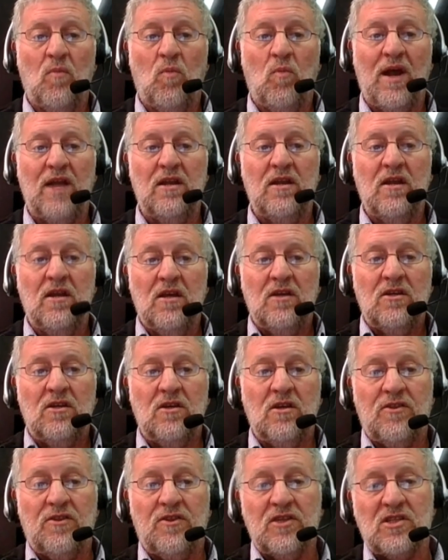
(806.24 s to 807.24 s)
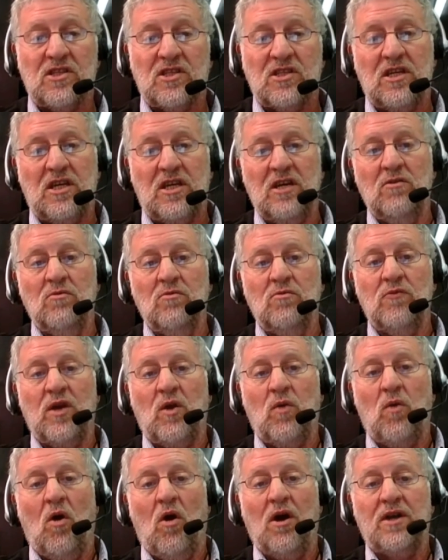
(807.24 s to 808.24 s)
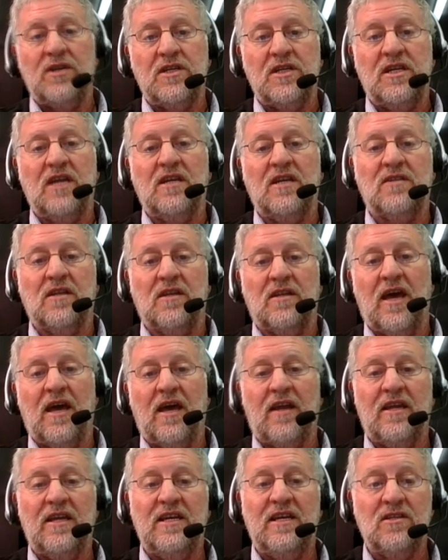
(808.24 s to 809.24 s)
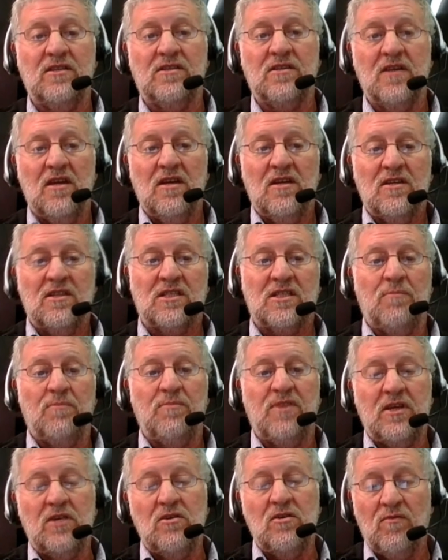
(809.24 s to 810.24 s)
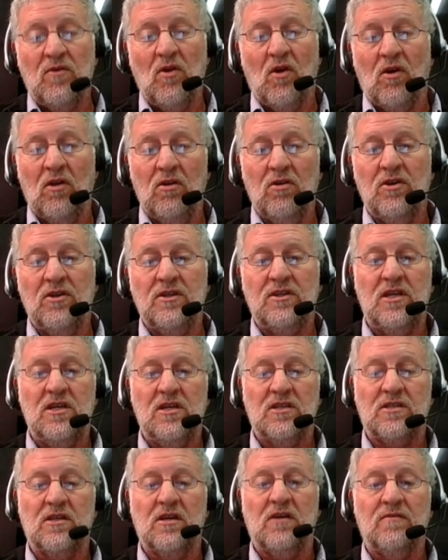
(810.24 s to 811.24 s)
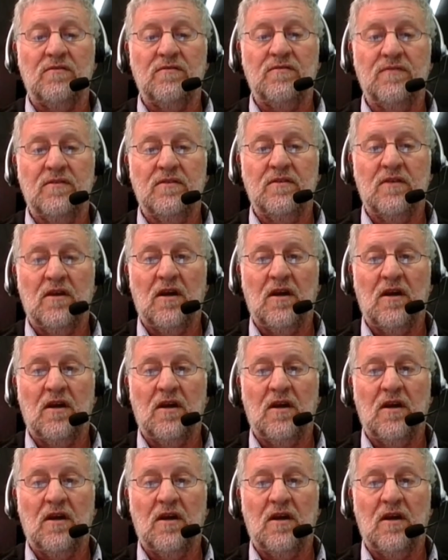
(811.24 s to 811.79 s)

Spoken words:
when the skill required to get to that is something you've got to learn to yourself.